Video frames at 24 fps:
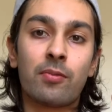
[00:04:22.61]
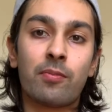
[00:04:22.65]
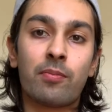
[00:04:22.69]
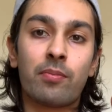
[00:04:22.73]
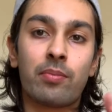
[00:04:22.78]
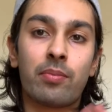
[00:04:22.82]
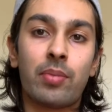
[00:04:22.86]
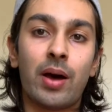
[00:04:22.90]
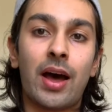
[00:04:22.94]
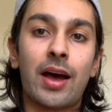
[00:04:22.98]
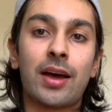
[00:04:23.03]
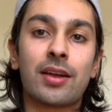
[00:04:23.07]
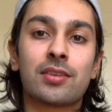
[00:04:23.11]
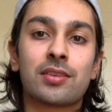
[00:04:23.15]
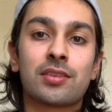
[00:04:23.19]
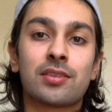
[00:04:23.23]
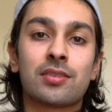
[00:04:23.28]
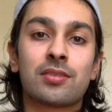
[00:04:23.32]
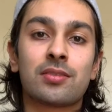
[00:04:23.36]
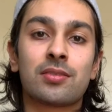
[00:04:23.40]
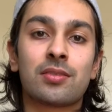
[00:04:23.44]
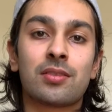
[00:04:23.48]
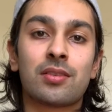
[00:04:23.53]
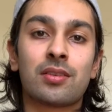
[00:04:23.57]
but
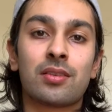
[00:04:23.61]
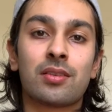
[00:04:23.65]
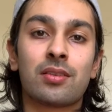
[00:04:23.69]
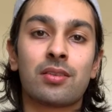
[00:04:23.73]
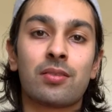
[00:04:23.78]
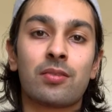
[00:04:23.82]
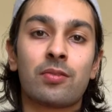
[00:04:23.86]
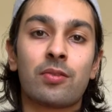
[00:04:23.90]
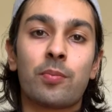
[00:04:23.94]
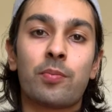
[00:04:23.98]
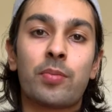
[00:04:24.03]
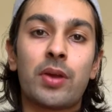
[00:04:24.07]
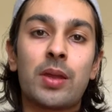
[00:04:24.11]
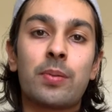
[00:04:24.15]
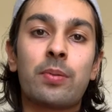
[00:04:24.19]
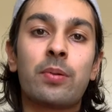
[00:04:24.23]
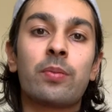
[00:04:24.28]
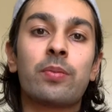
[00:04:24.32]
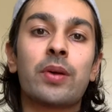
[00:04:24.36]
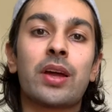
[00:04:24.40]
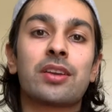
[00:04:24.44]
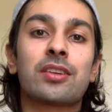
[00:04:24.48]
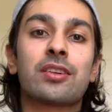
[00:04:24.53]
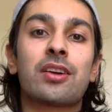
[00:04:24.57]
the people
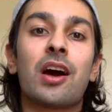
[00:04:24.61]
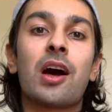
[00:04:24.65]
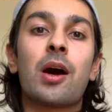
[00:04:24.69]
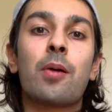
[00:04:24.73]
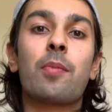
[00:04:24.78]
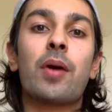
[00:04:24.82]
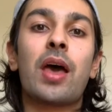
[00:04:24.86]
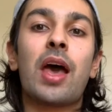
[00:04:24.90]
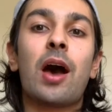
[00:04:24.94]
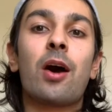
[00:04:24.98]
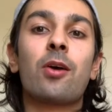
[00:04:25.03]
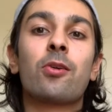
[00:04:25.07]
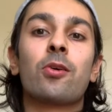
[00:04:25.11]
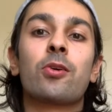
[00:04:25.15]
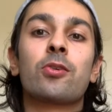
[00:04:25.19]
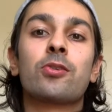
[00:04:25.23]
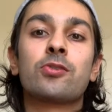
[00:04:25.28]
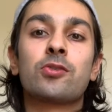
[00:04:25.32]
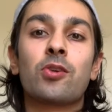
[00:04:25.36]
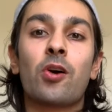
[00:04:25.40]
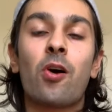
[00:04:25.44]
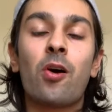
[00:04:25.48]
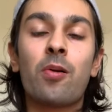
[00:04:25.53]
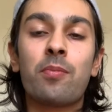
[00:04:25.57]
that come out on
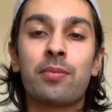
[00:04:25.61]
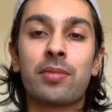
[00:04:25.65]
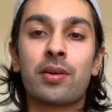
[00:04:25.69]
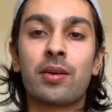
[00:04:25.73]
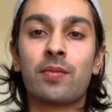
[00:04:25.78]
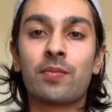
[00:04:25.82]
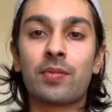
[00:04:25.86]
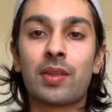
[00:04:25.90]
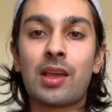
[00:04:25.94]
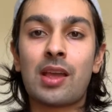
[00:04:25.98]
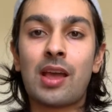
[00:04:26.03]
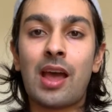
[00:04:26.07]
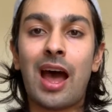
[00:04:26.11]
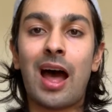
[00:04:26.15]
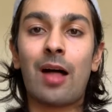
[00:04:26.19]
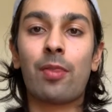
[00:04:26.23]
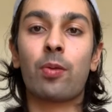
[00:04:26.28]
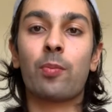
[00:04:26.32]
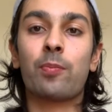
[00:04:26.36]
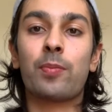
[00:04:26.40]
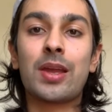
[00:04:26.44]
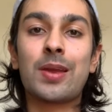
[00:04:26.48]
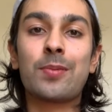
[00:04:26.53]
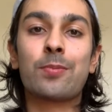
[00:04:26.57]
top are the
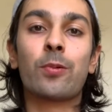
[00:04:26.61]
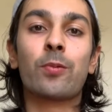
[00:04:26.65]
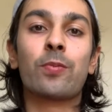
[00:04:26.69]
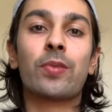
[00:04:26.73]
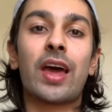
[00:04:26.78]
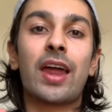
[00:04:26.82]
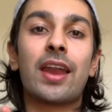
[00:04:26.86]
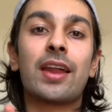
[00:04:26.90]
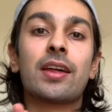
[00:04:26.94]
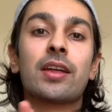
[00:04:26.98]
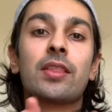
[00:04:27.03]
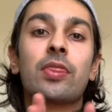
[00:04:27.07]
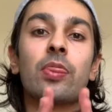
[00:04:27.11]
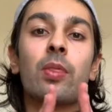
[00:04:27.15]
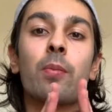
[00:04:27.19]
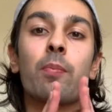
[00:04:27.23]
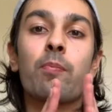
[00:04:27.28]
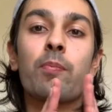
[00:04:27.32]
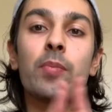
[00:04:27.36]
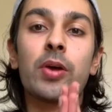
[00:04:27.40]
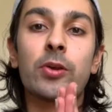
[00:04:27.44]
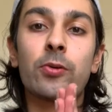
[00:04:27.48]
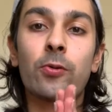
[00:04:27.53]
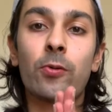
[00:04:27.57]
people that are in the
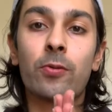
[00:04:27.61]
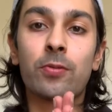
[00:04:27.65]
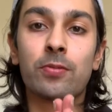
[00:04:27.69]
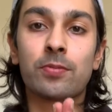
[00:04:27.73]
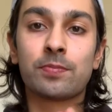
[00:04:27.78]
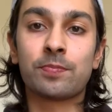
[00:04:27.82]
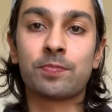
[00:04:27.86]
middle,